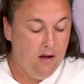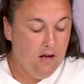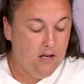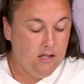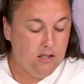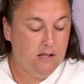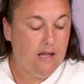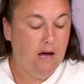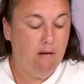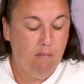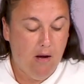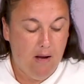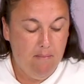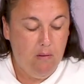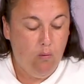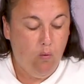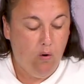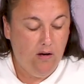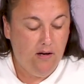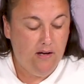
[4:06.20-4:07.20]
So that might
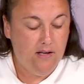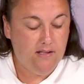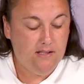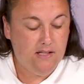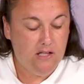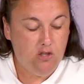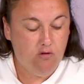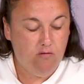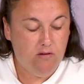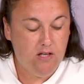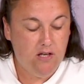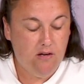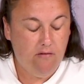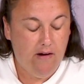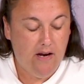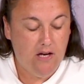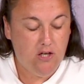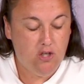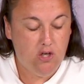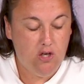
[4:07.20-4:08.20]
be one
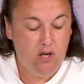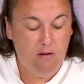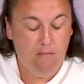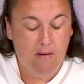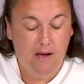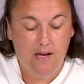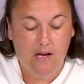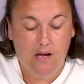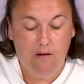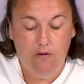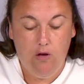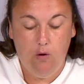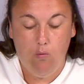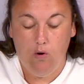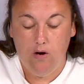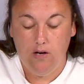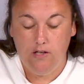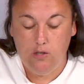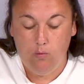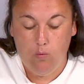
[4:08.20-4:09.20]
consideration you make if you
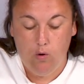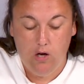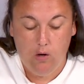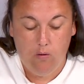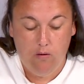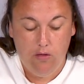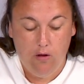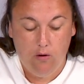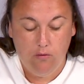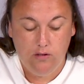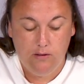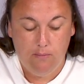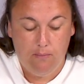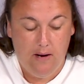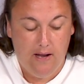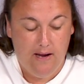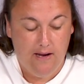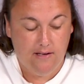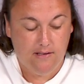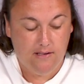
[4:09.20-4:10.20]
were to work with older
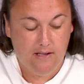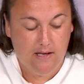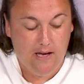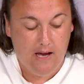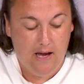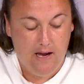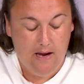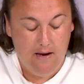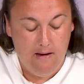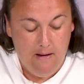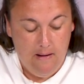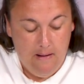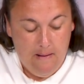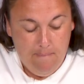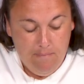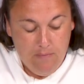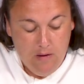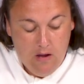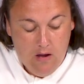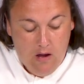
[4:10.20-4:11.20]
players, okay?
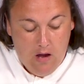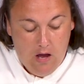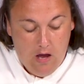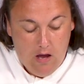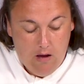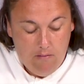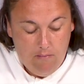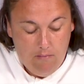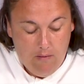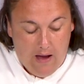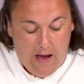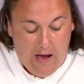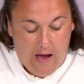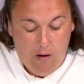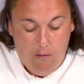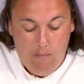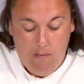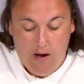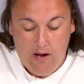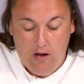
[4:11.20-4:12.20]

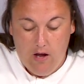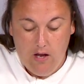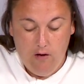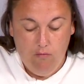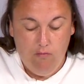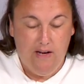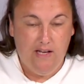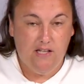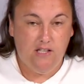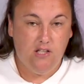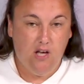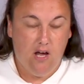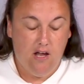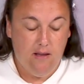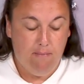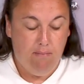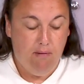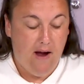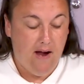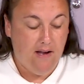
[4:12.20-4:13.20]
How might I restart
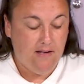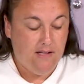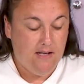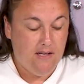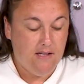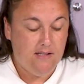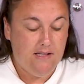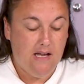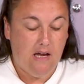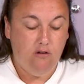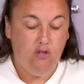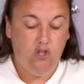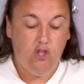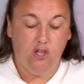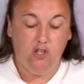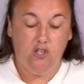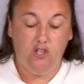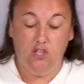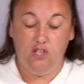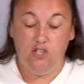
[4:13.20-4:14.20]
the practice? Now,
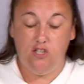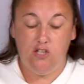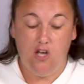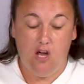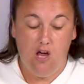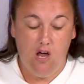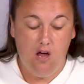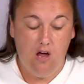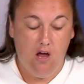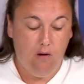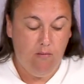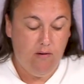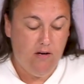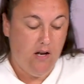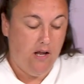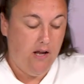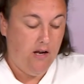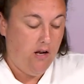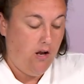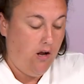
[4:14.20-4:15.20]
just to start, I
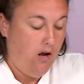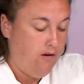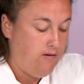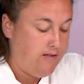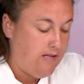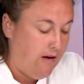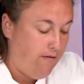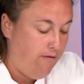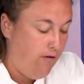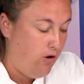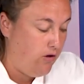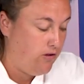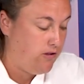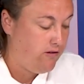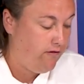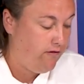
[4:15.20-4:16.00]
would have lots